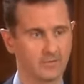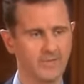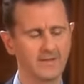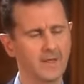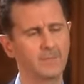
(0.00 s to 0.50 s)

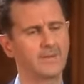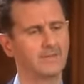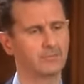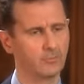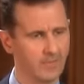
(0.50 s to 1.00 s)
That happened
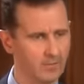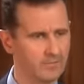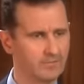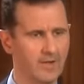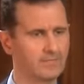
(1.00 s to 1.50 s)
in
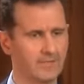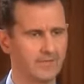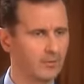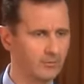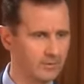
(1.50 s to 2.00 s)
2005 and
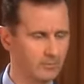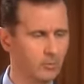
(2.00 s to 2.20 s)
they couldn't.